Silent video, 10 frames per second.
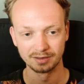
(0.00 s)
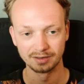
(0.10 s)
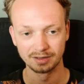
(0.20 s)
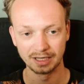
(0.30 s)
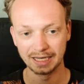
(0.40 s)

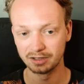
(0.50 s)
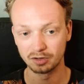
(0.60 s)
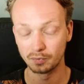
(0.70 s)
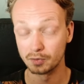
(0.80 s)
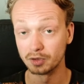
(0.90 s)
And
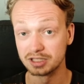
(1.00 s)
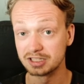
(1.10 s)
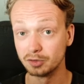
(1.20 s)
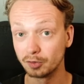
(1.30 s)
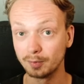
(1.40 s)
of course that is
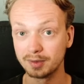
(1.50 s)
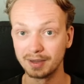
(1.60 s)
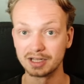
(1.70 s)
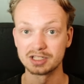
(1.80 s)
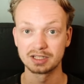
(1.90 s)
not
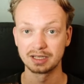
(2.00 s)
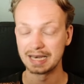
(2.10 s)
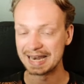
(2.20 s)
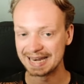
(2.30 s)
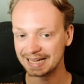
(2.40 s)
optimized.
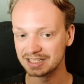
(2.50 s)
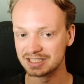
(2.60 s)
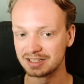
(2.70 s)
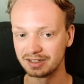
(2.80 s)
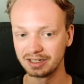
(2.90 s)

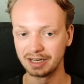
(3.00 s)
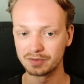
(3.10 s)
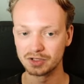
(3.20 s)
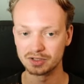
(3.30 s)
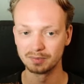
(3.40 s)
Next gives
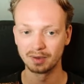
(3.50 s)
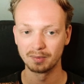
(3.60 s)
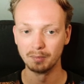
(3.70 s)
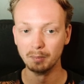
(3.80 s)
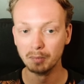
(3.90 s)
us a
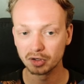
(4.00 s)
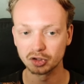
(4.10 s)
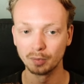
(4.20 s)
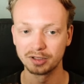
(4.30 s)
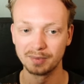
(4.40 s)
much
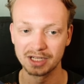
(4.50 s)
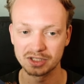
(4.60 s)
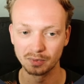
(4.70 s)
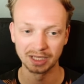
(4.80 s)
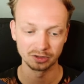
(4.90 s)
optimized
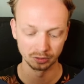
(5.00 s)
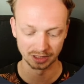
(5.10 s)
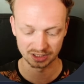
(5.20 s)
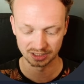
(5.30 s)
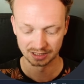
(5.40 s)
way to do
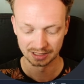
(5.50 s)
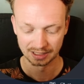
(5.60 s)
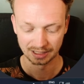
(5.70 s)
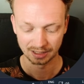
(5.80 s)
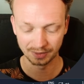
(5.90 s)
this.
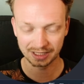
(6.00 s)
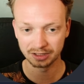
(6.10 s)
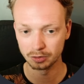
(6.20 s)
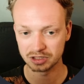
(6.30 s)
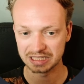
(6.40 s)
We can
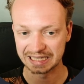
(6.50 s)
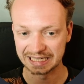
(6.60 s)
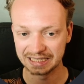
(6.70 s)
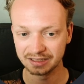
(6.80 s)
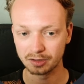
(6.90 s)
use the
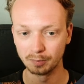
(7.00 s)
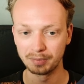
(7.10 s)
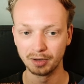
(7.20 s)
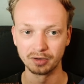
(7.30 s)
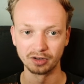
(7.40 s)
link
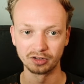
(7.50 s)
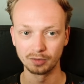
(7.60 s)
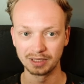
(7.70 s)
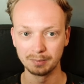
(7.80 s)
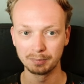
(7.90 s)
component. So
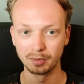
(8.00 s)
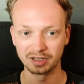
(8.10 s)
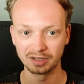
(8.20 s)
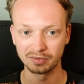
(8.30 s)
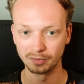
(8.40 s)
we import
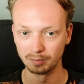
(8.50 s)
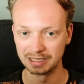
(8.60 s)
that from